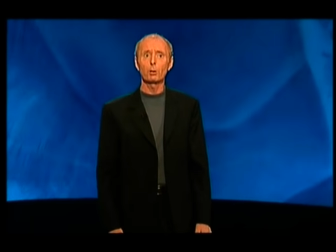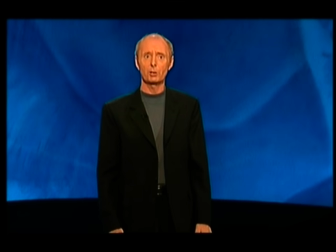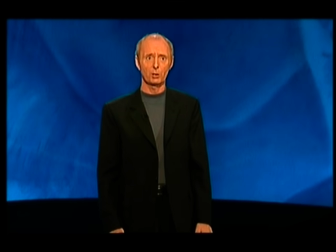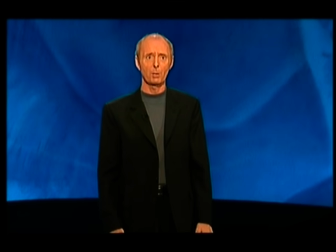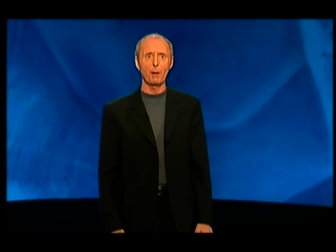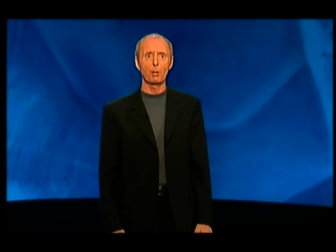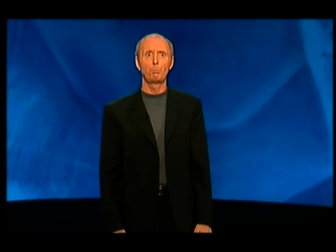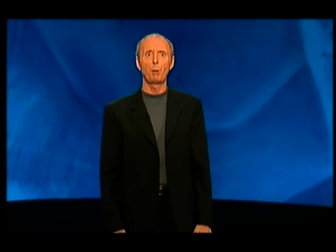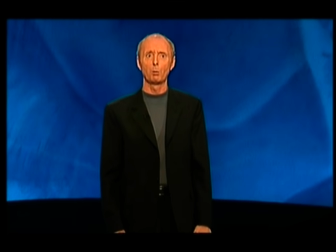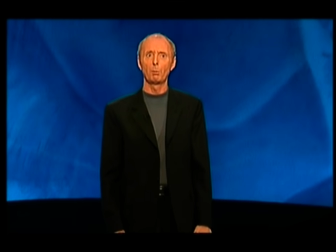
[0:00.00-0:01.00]
What's this about the
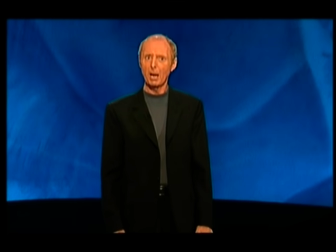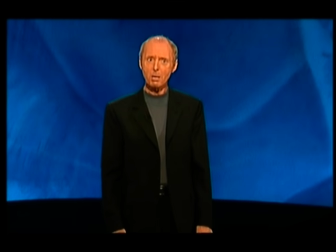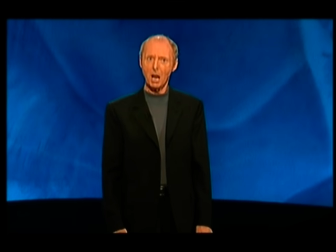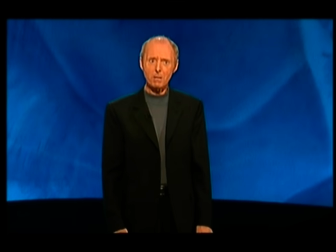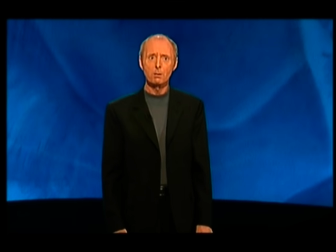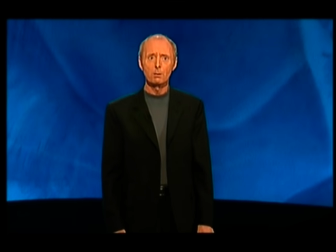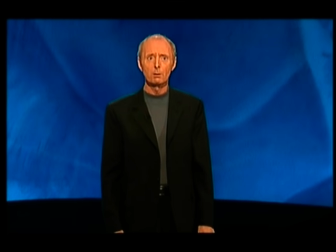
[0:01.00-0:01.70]
Pope, eh, eh?